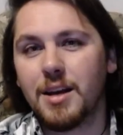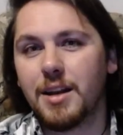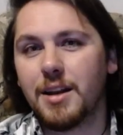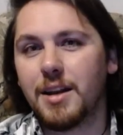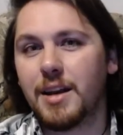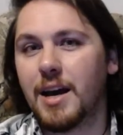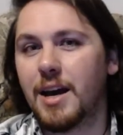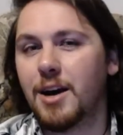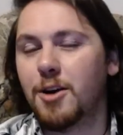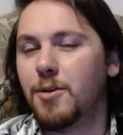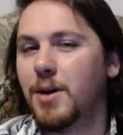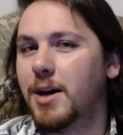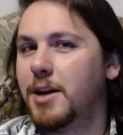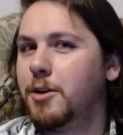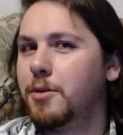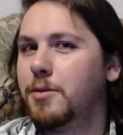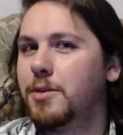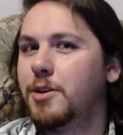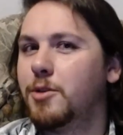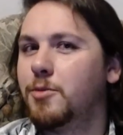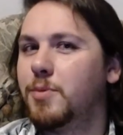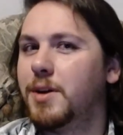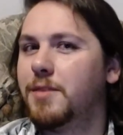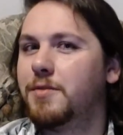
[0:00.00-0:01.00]
Now, I don't
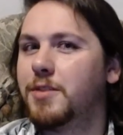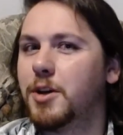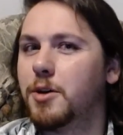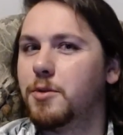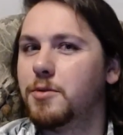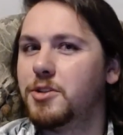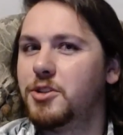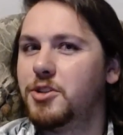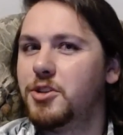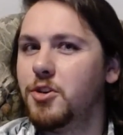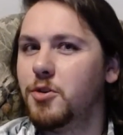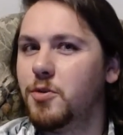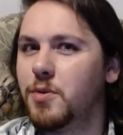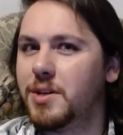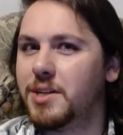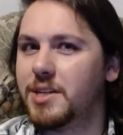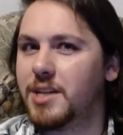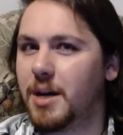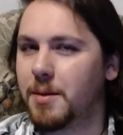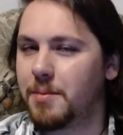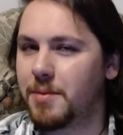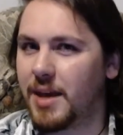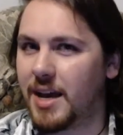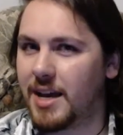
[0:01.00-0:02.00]
think we have to go too
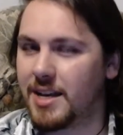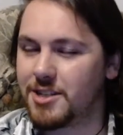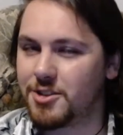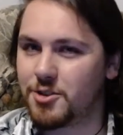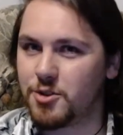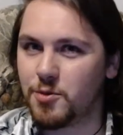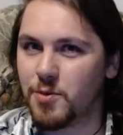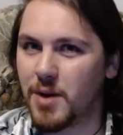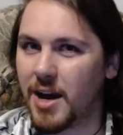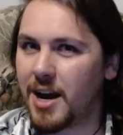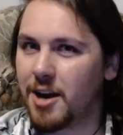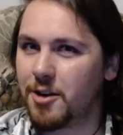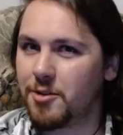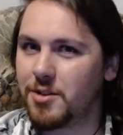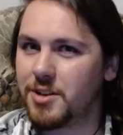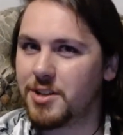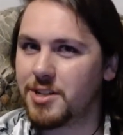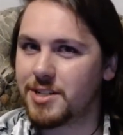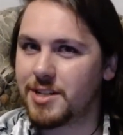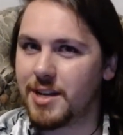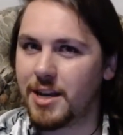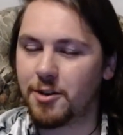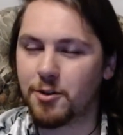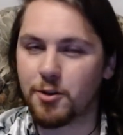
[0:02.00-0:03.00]
in-depth as to how this
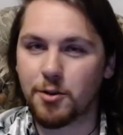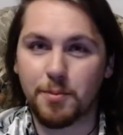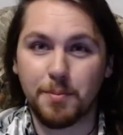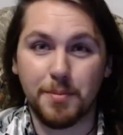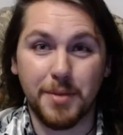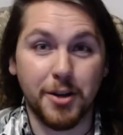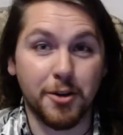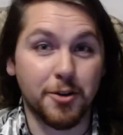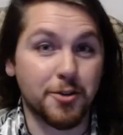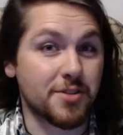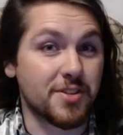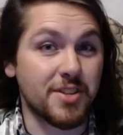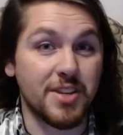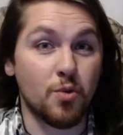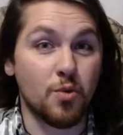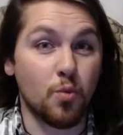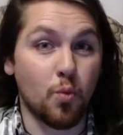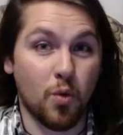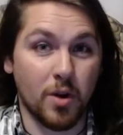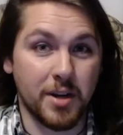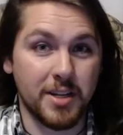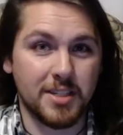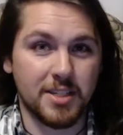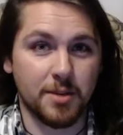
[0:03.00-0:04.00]
standard mirrors the
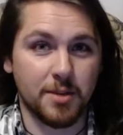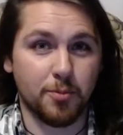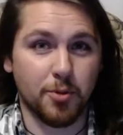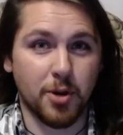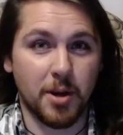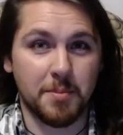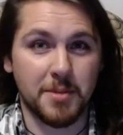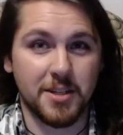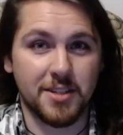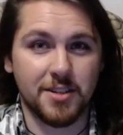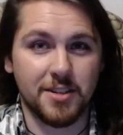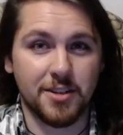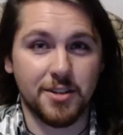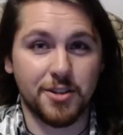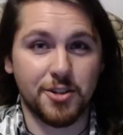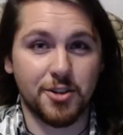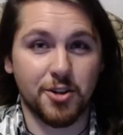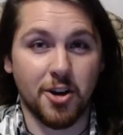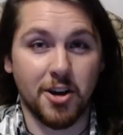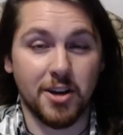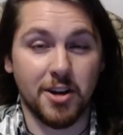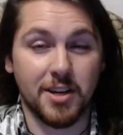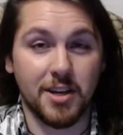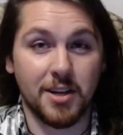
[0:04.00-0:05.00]
white supremacist
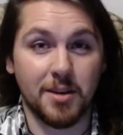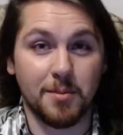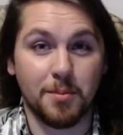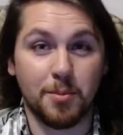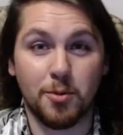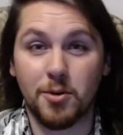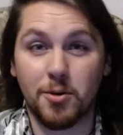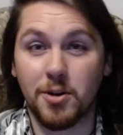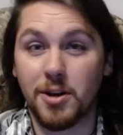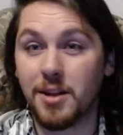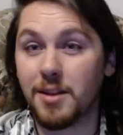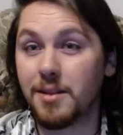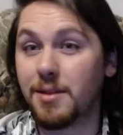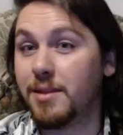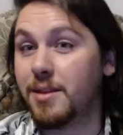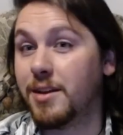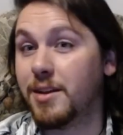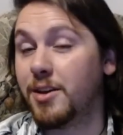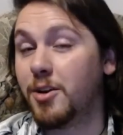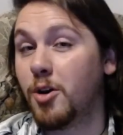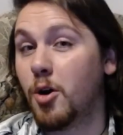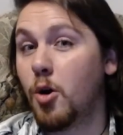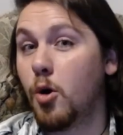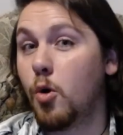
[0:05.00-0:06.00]
talking point
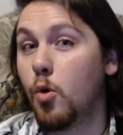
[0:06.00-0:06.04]
that